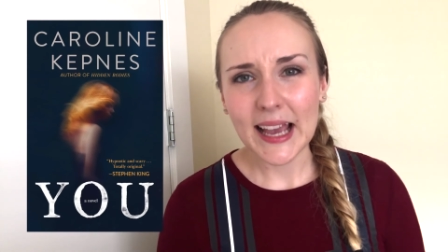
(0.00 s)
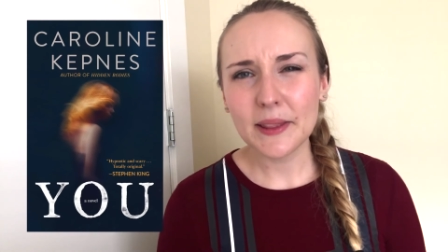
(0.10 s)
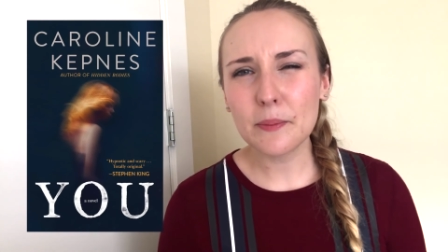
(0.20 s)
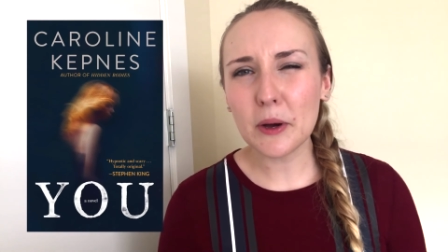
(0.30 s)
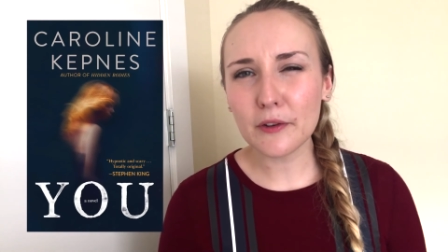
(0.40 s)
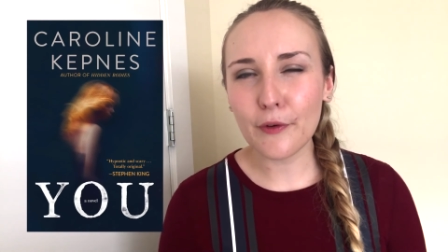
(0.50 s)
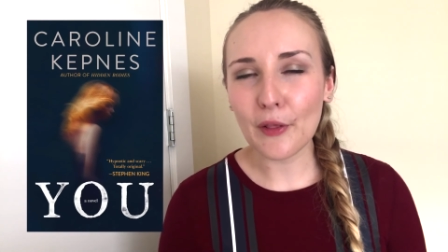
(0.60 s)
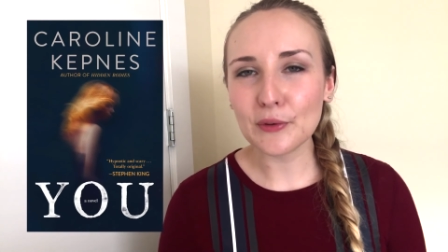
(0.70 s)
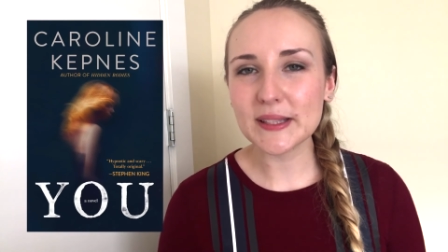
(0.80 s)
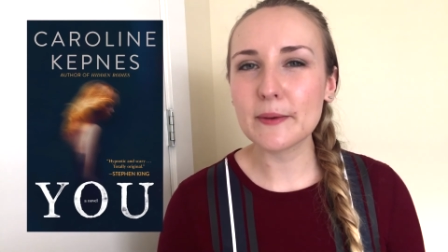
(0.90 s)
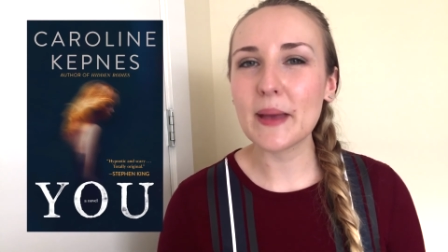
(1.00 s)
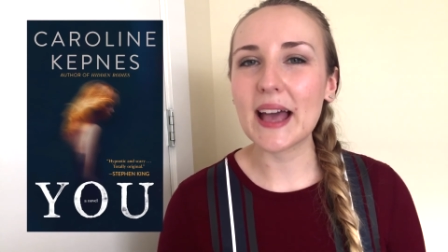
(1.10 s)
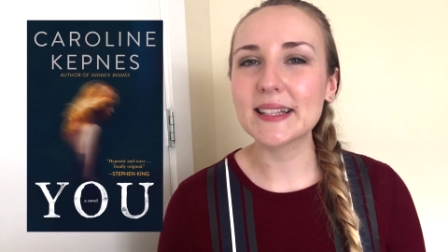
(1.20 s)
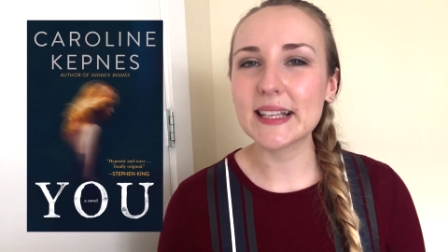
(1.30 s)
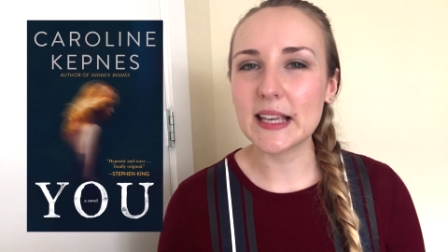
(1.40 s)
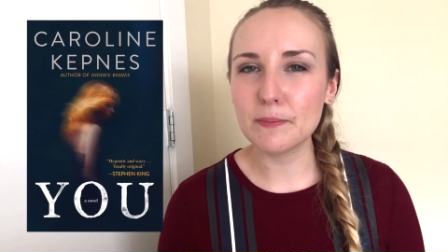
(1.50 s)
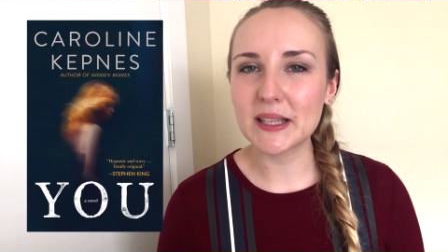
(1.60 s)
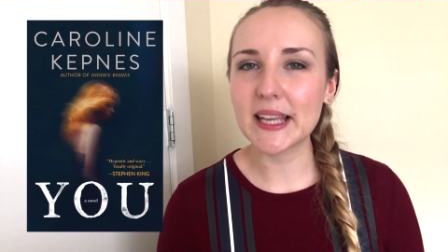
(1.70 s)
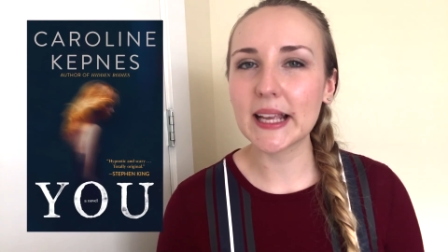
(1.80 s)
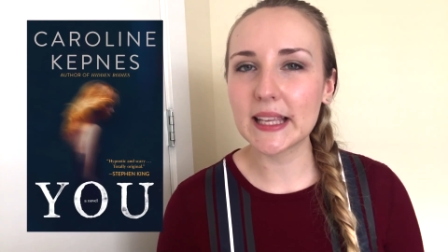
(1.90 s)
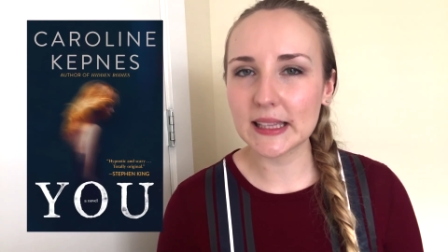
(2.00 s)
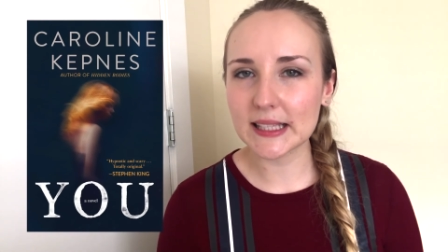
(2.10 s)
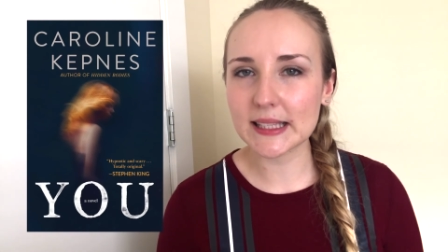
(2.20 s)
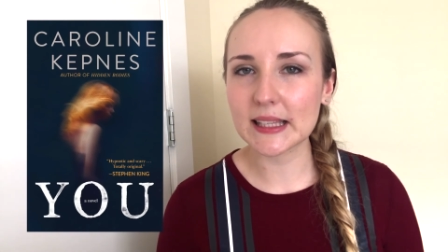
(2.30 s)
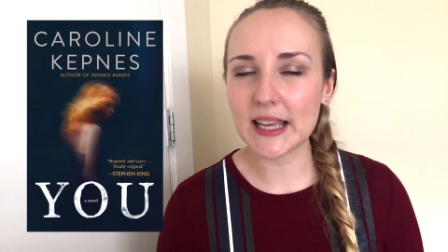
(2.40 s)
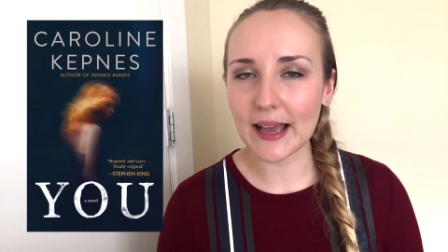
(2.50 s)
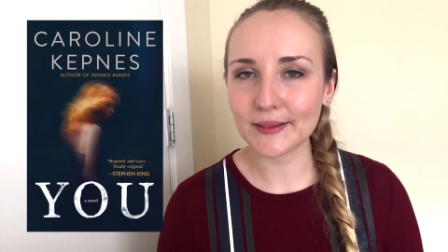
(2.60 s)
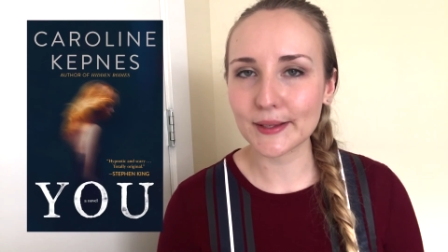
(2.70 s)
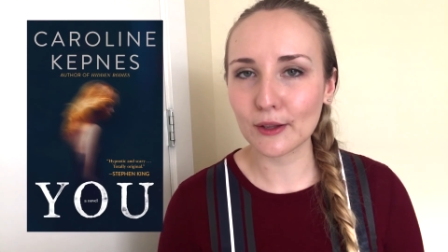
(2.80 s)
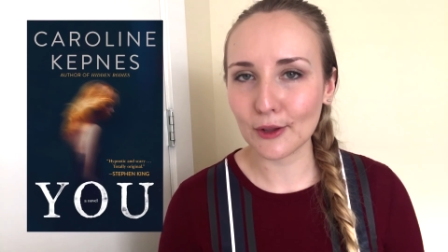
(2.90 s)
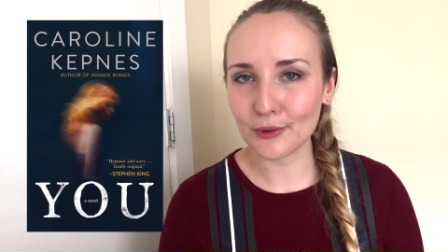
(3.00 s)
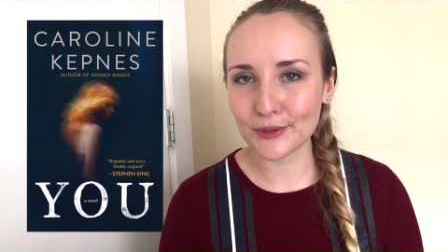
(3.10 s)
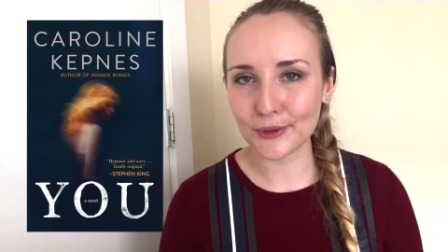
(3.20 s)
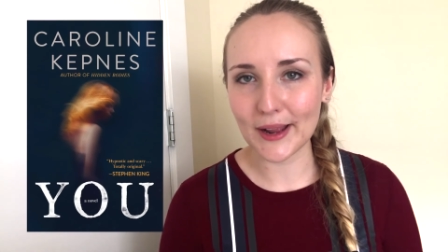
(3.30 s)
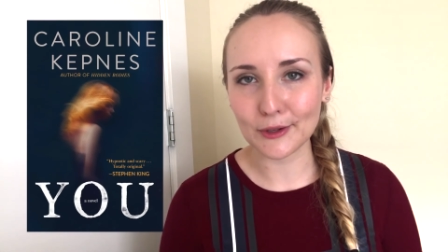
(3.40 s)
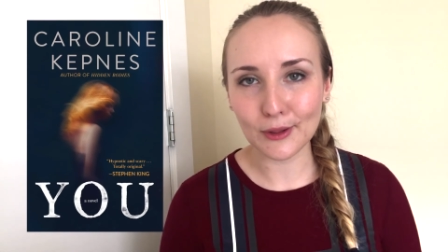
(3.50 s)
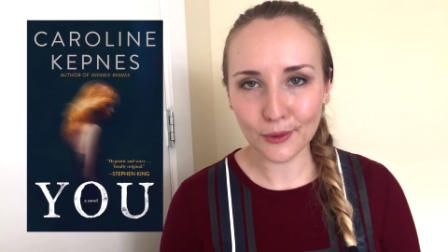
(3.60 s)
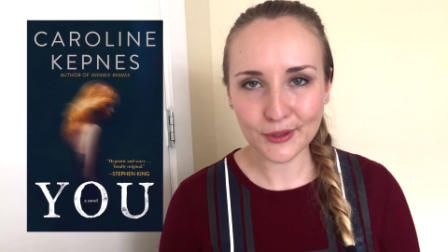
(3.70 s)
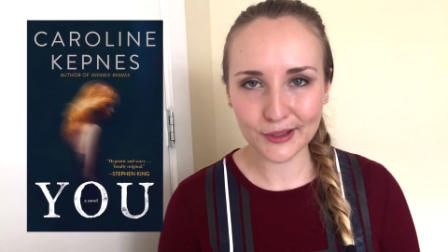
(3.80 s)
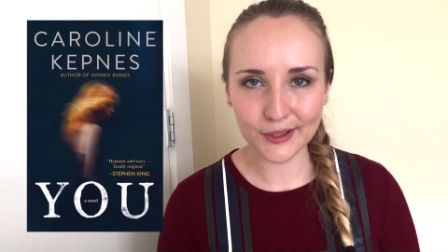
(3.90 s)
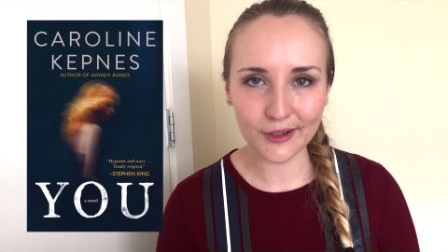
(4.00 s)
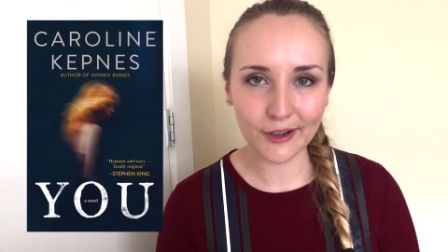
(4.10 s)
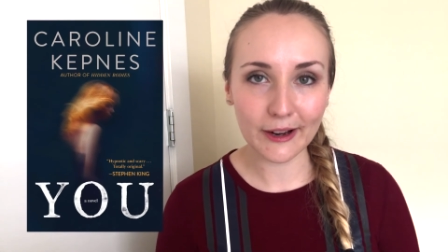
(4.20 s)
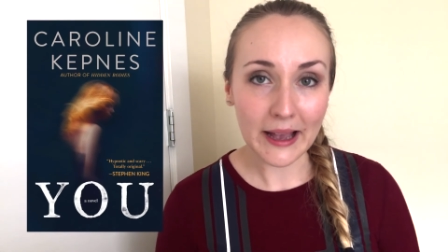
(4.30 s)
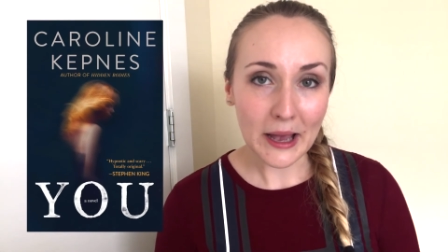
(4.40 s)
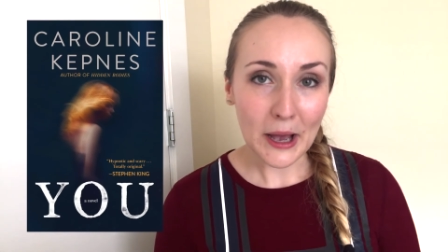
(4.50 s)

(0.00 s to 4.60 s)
The book follows him as he meticulously gets closer and closer to her,